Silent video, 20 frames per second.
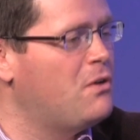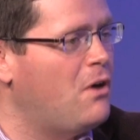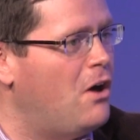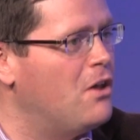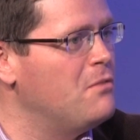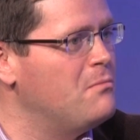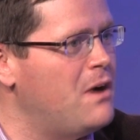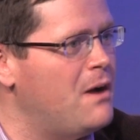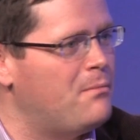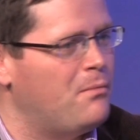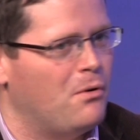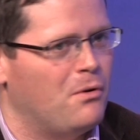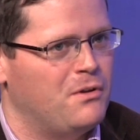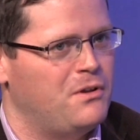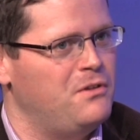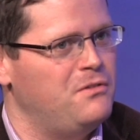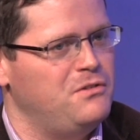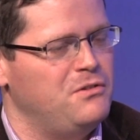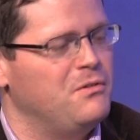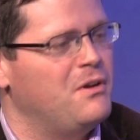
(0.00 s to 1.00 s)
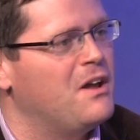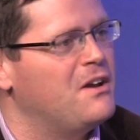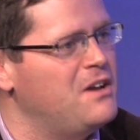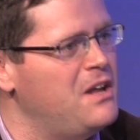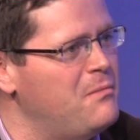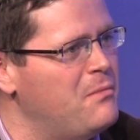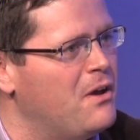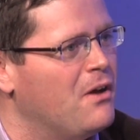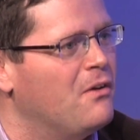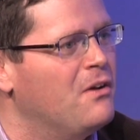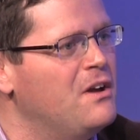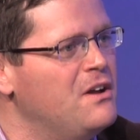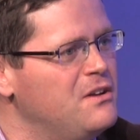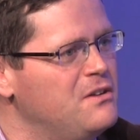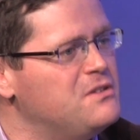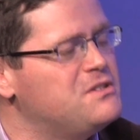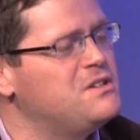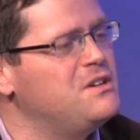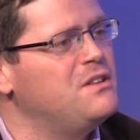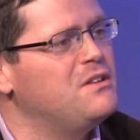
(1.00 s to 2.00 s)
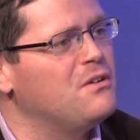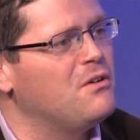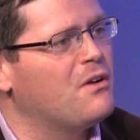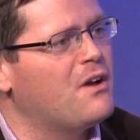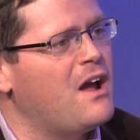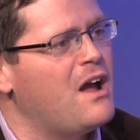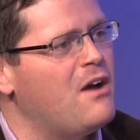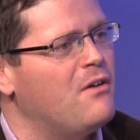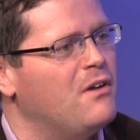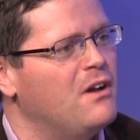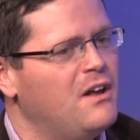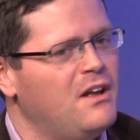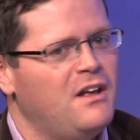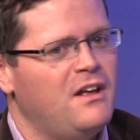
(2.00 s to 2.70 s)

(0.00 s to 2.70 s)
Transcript: call them up or you get an email, you see their account.